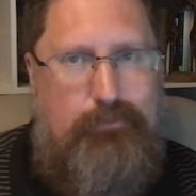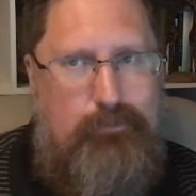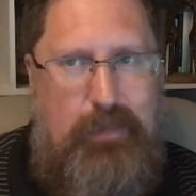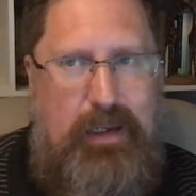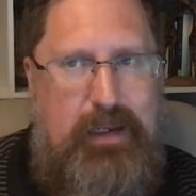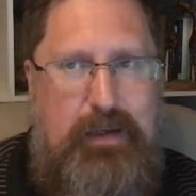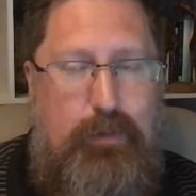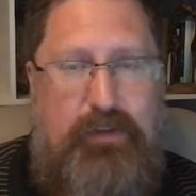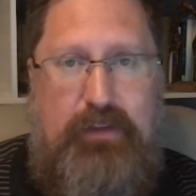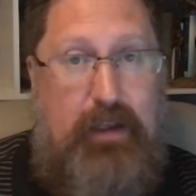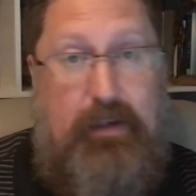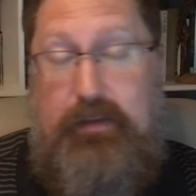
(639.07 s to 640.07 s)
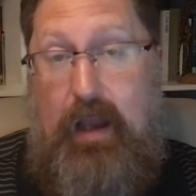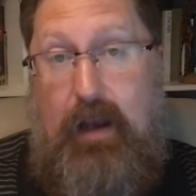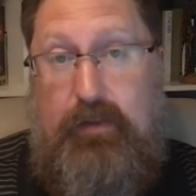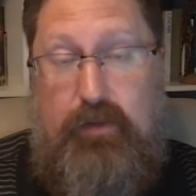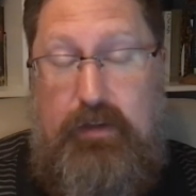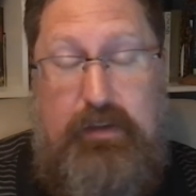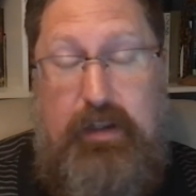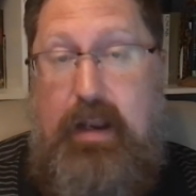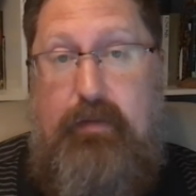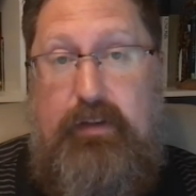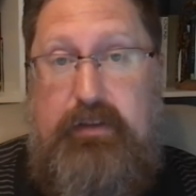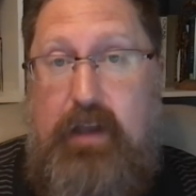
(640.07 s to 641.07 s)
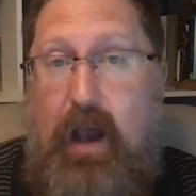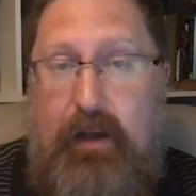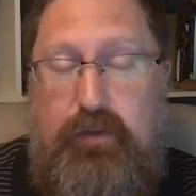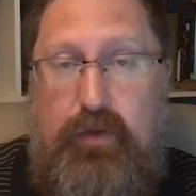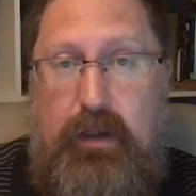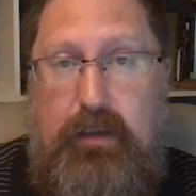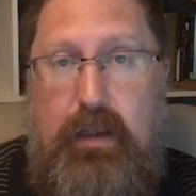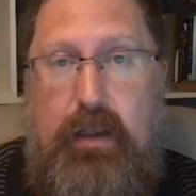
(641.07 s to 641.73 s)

he was not a doctor. He did not have a doctorate.